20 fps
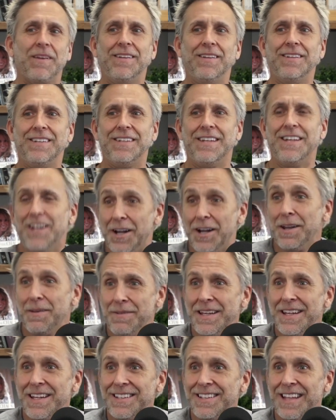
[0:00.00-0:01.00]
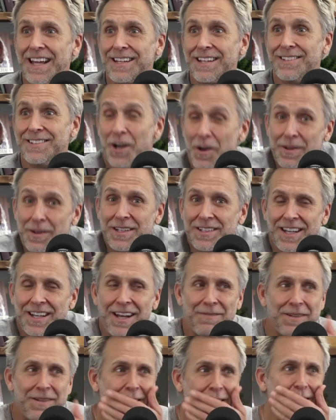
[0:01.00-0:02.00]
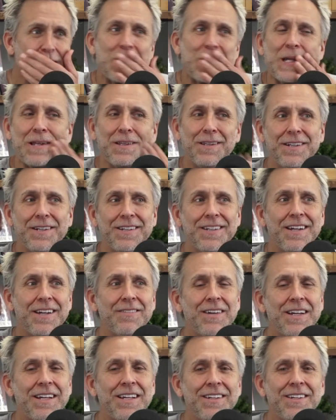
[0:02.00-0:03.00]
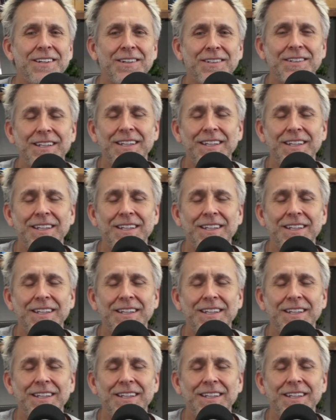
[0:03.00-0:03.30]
You know what I mean? Like, nobody taught me a shit. I learned on my own.